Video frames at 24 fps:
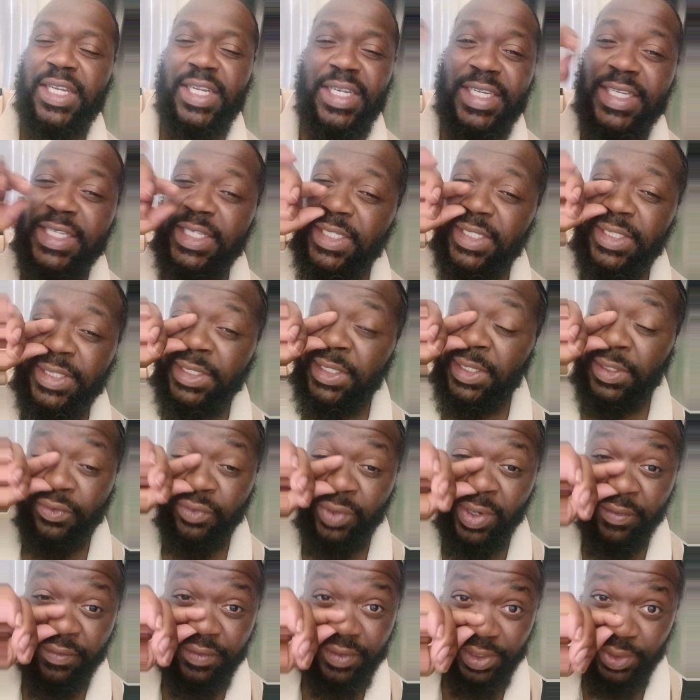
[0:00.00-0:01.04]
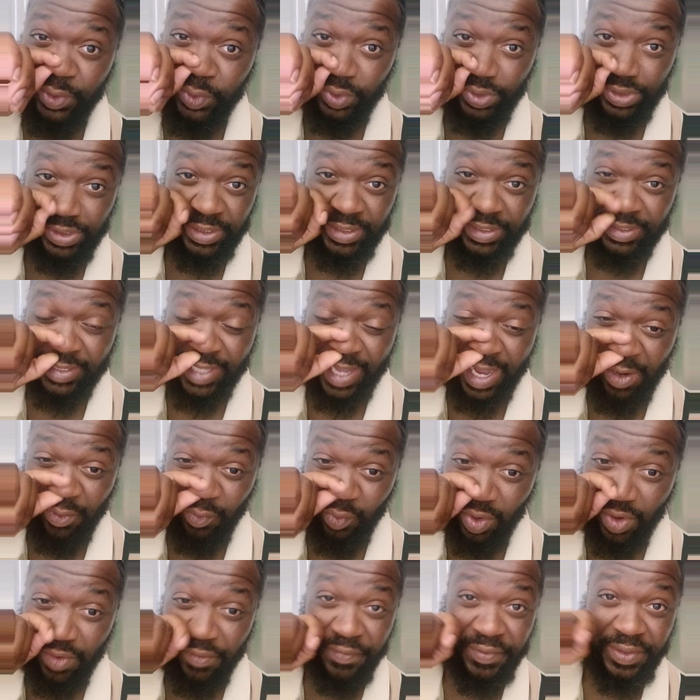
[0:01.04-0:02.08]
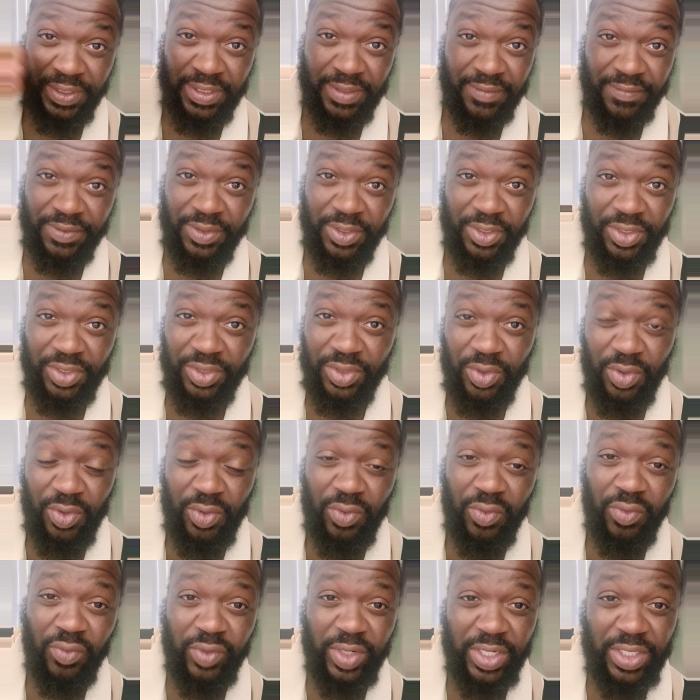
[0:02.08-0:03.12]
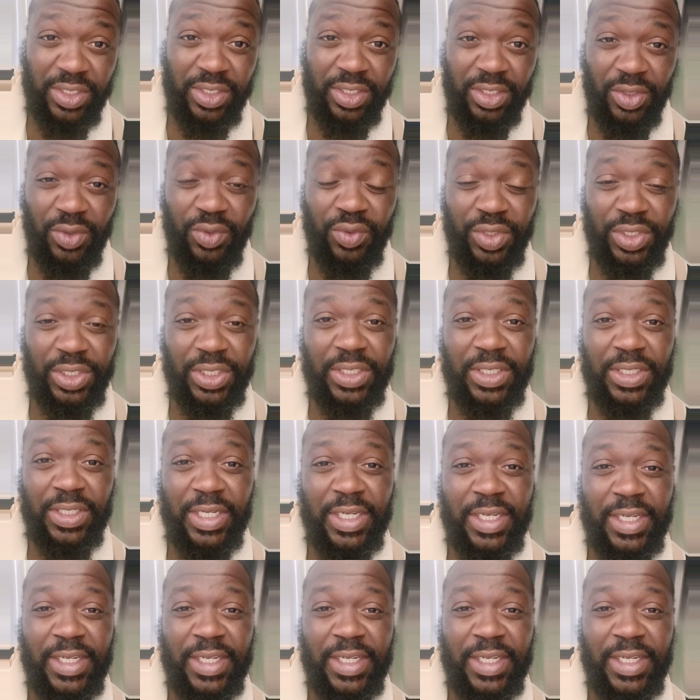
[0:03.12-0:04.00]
because revolution is not worth it if there's no resolution